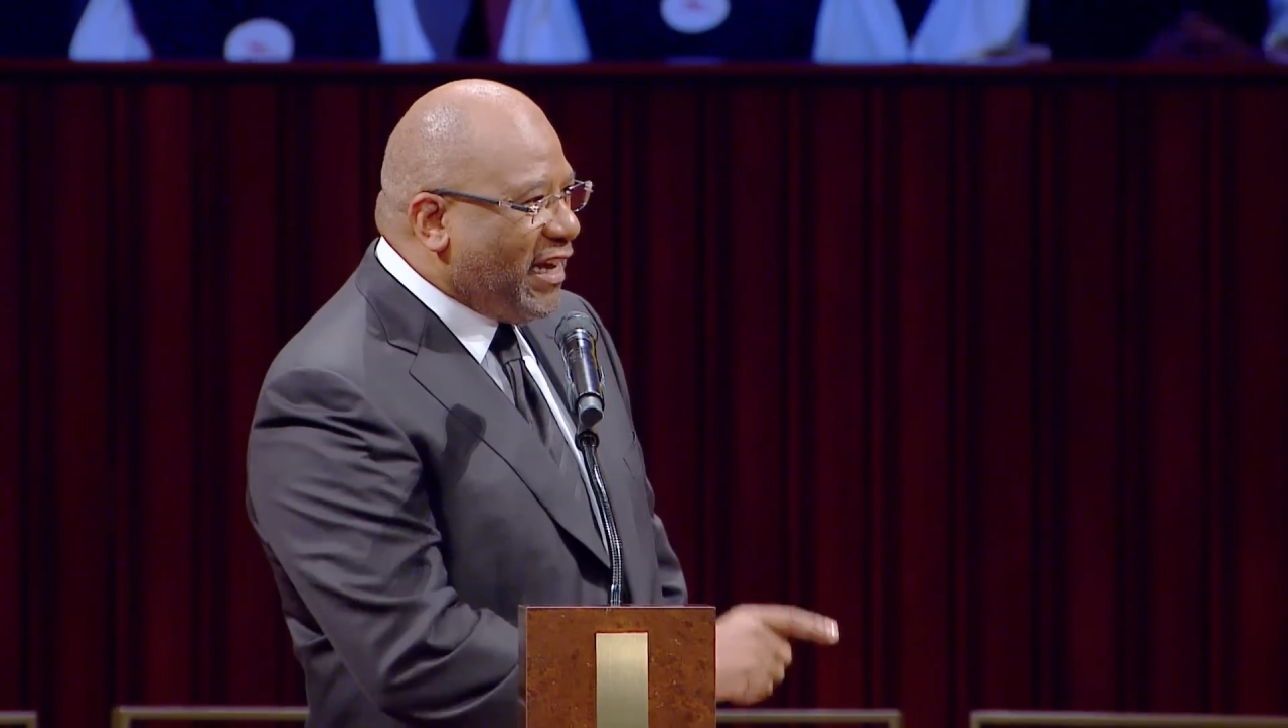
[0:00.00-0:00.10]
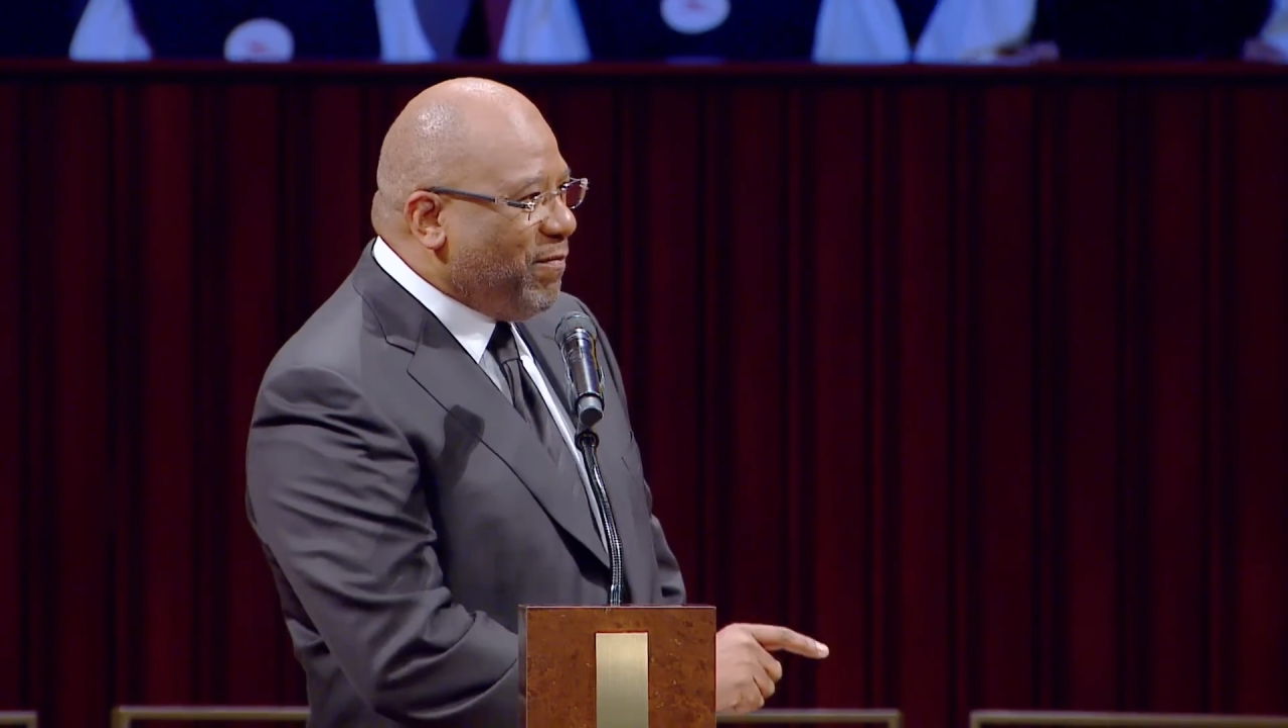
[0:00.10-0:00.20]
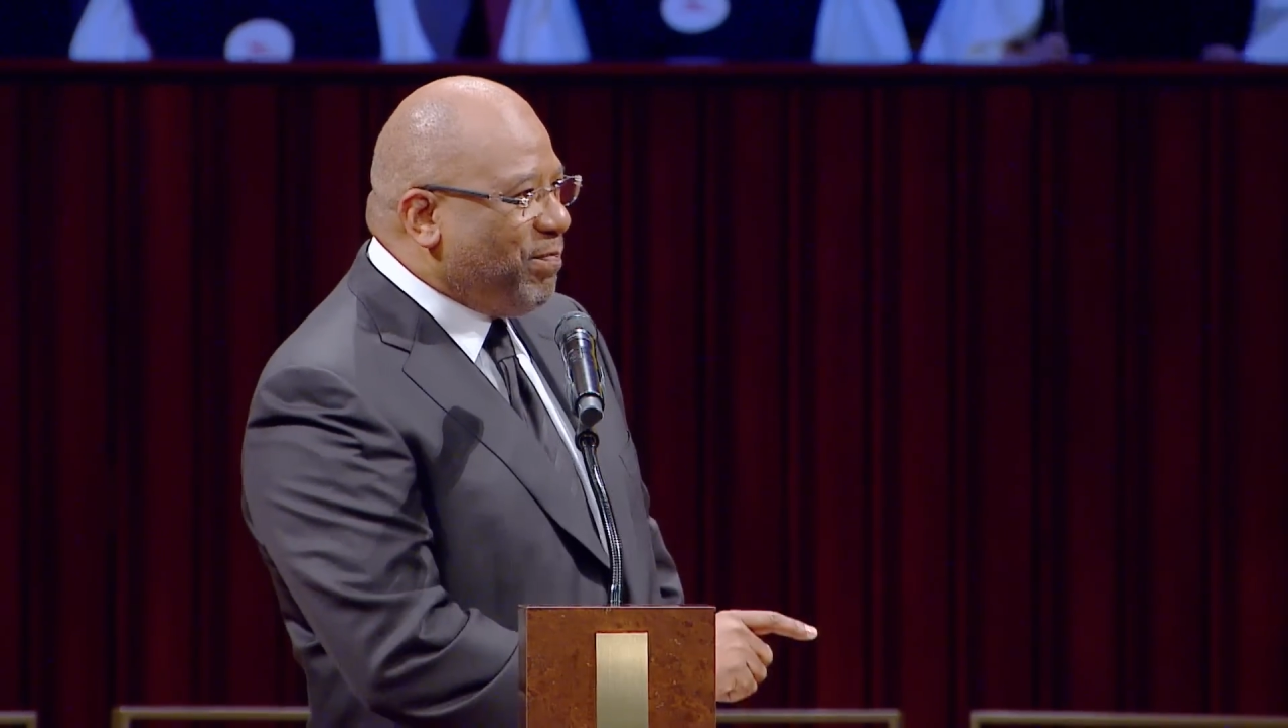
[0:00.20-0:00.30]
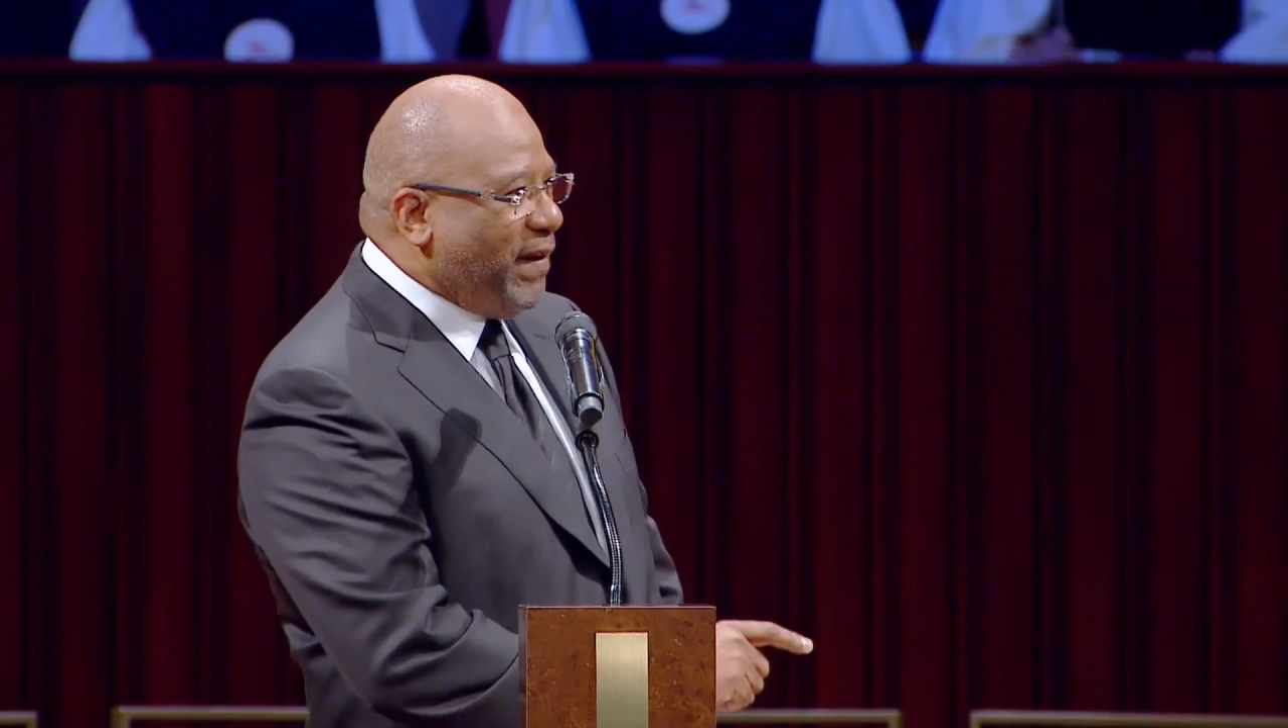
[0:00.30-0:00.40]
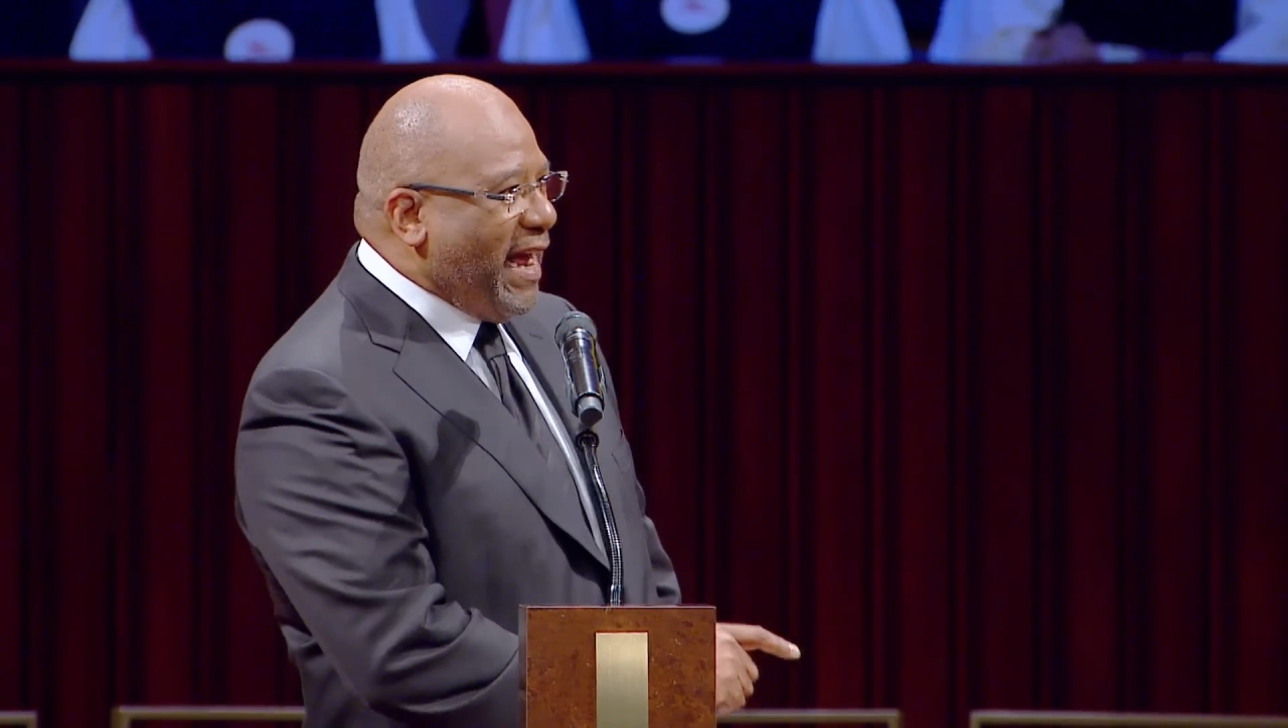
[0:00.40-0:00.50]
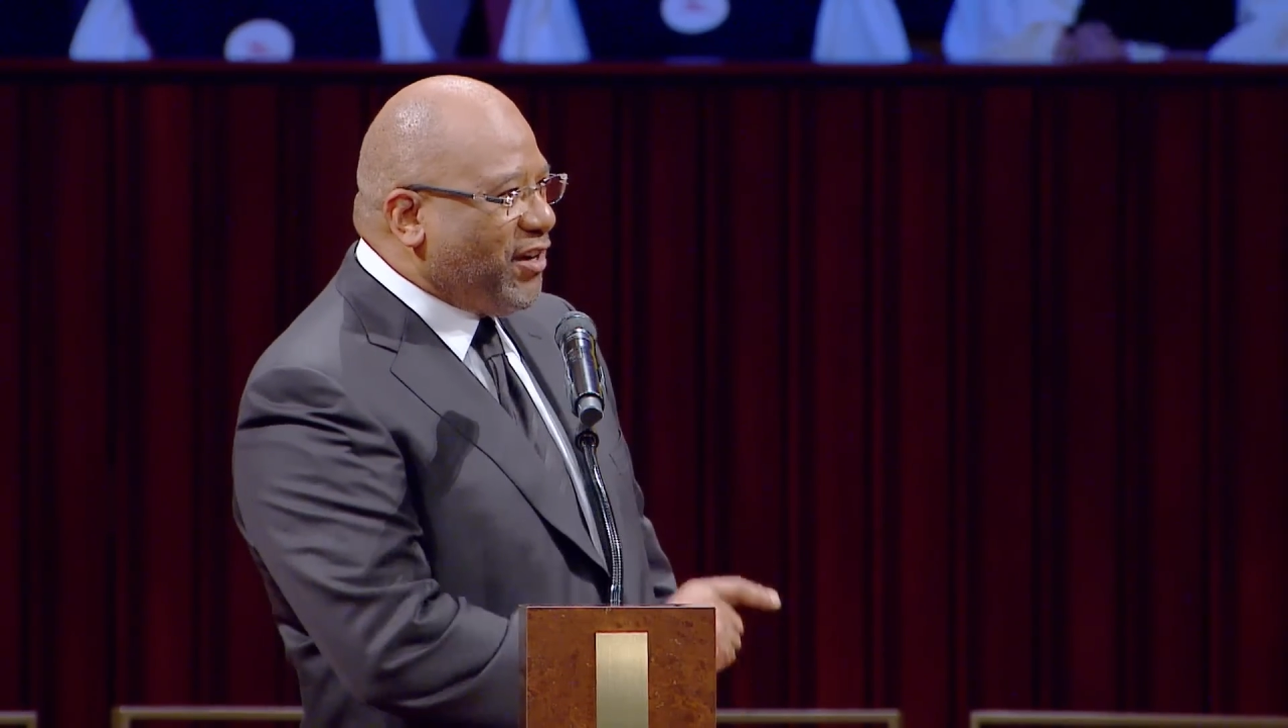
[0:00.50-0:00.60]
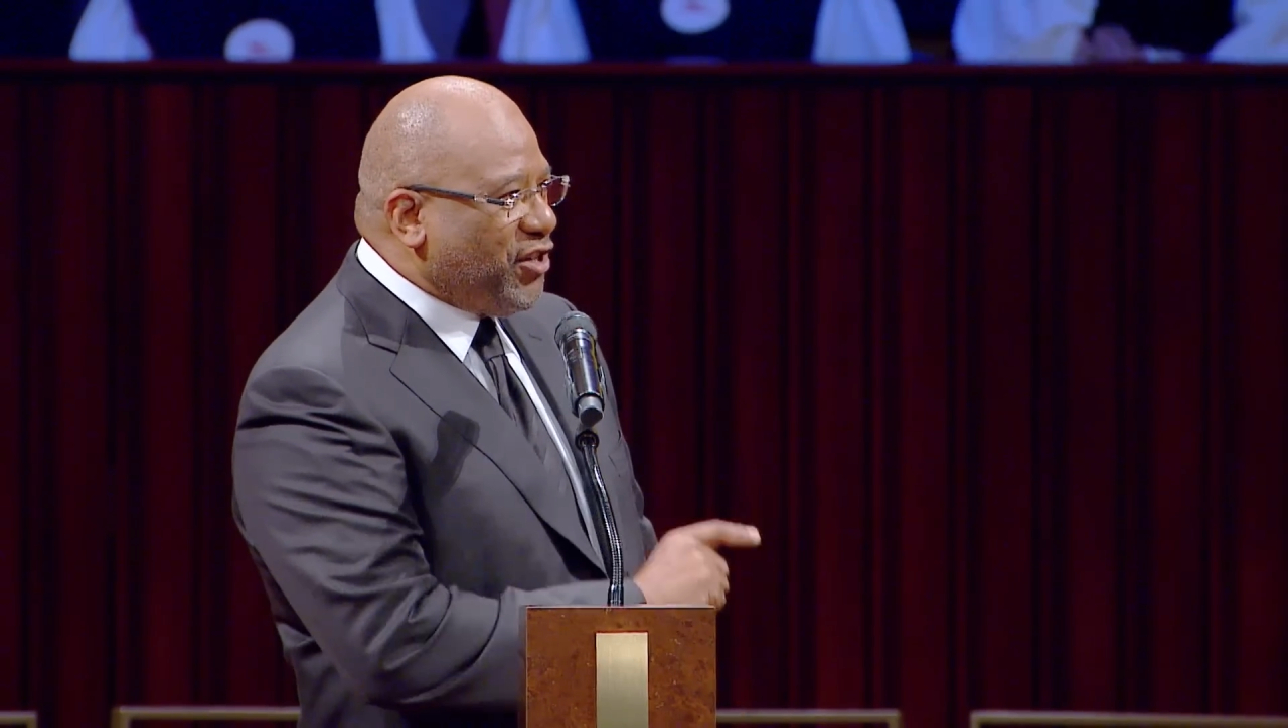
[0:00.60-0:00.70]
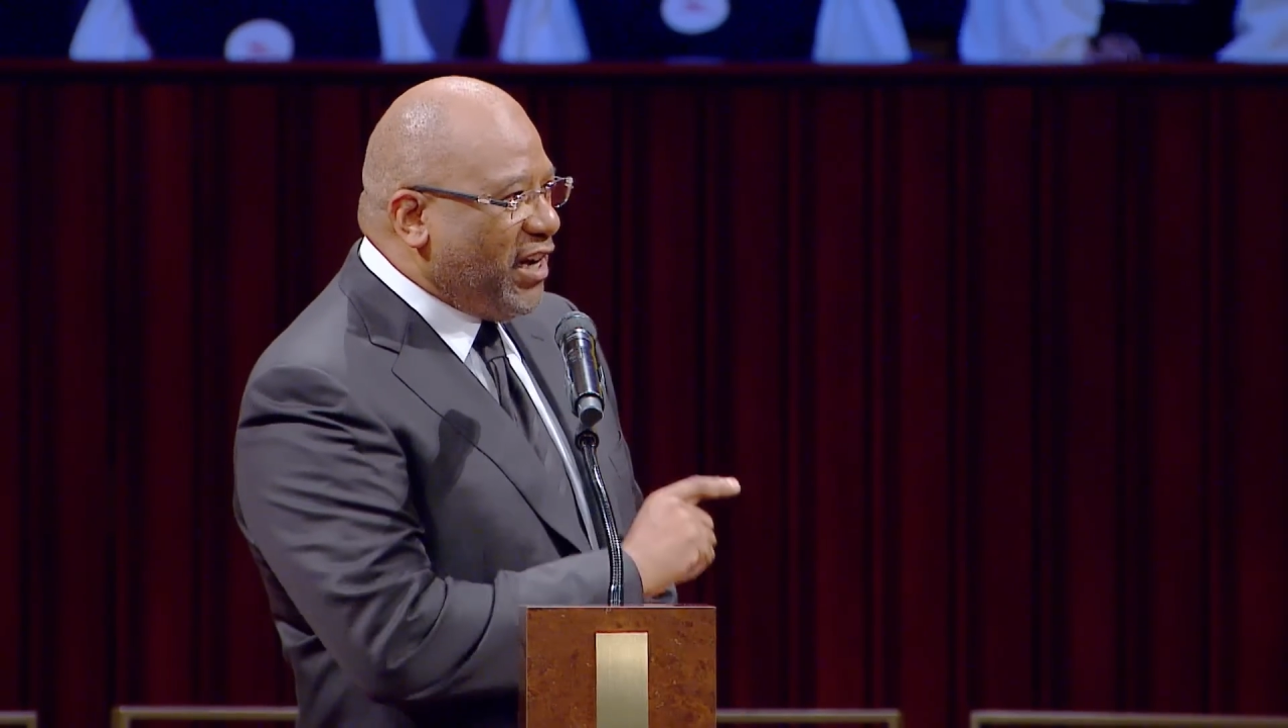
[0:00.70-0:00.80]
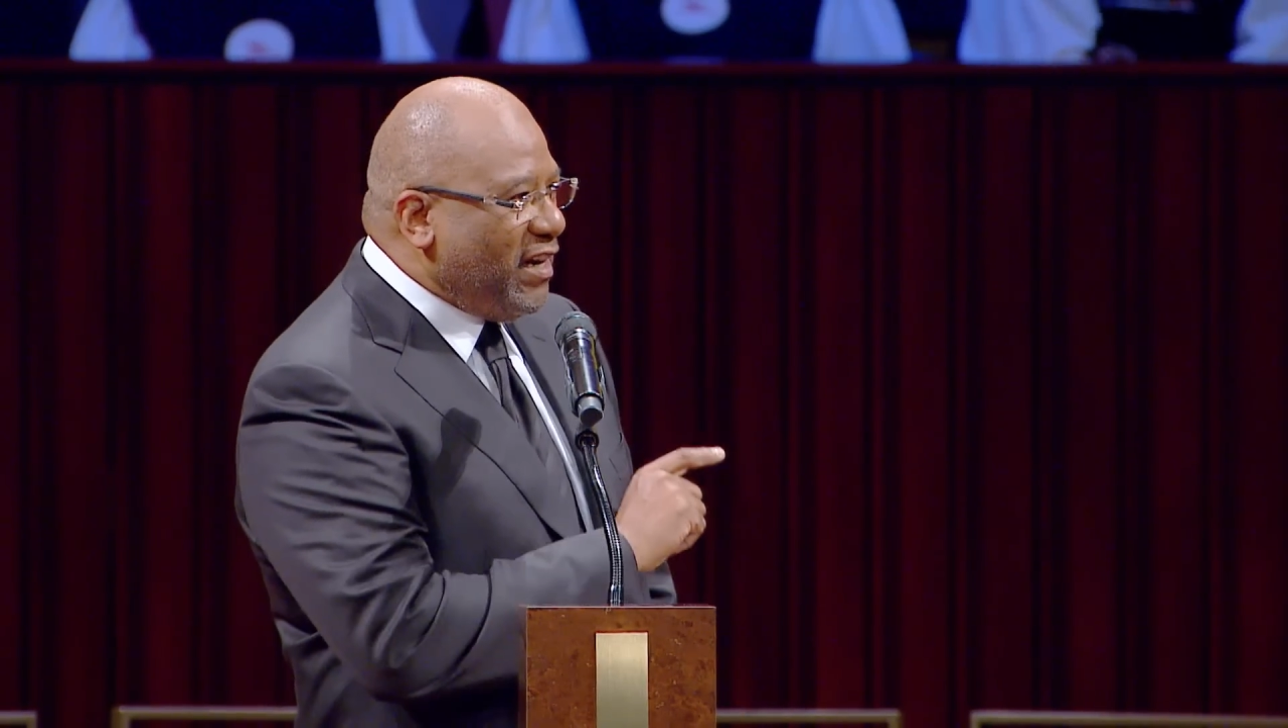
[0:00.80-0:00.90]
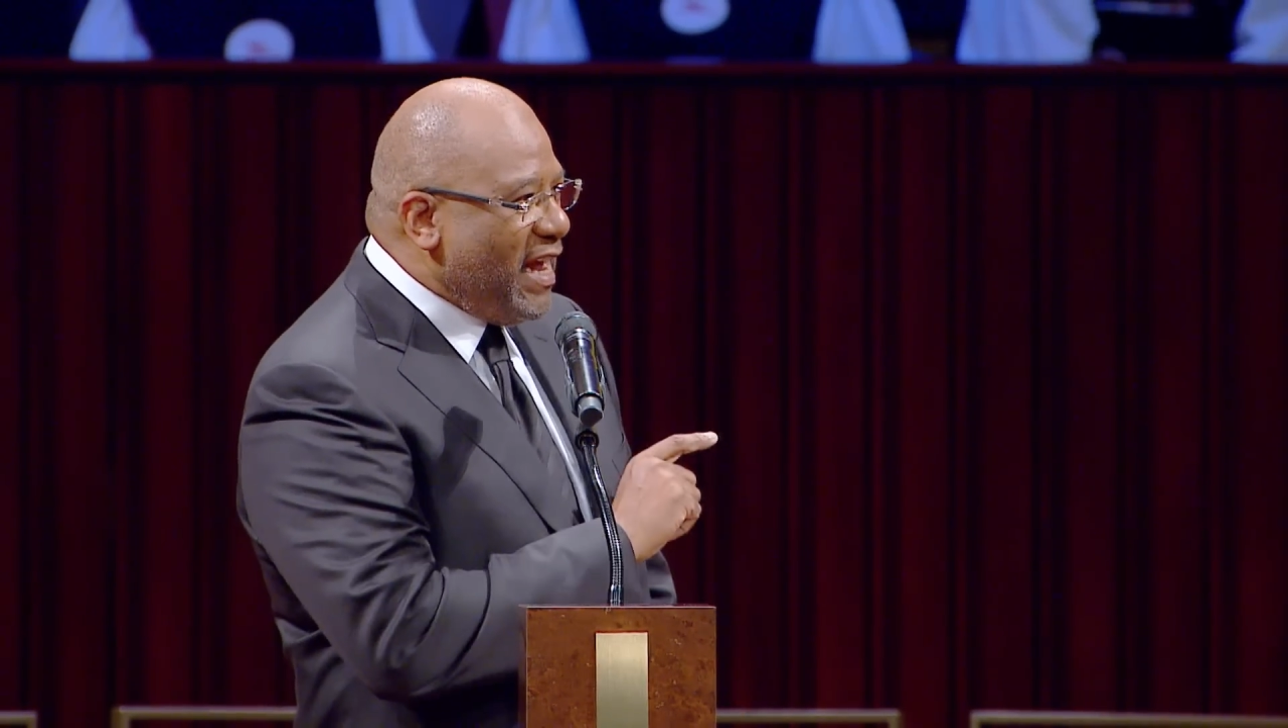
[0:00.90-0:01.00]

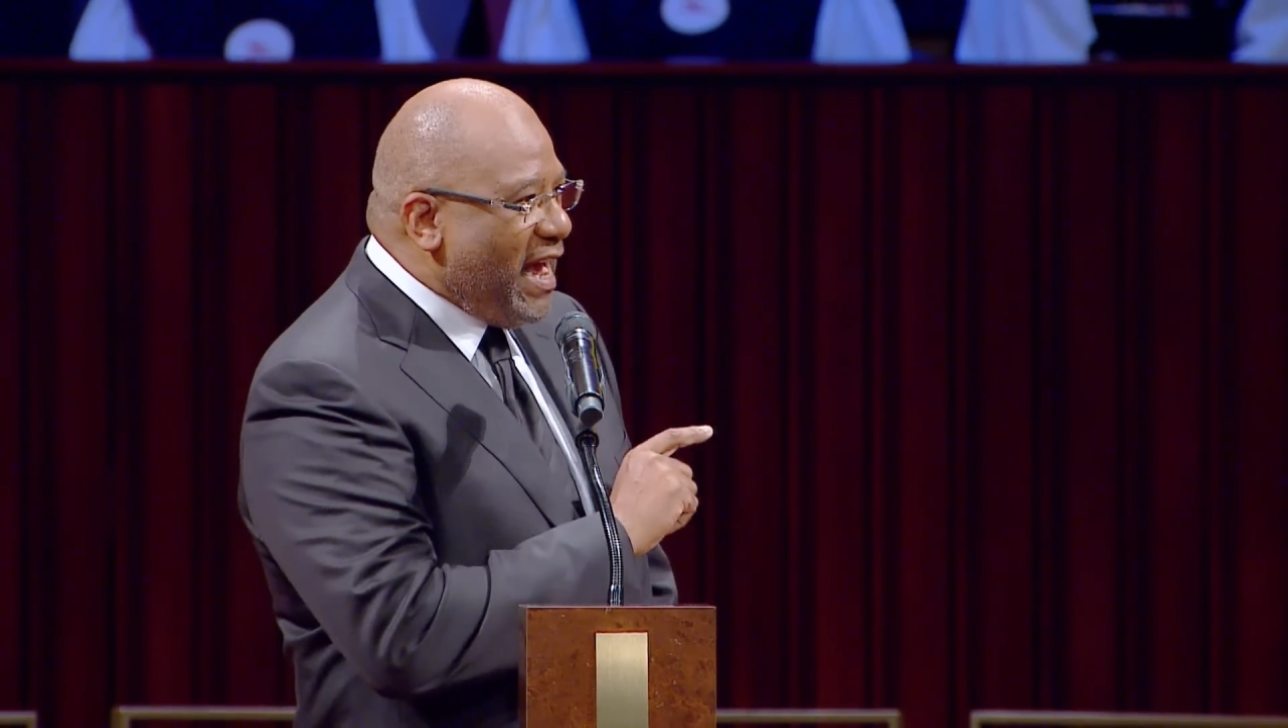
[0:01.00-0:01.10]
complexion,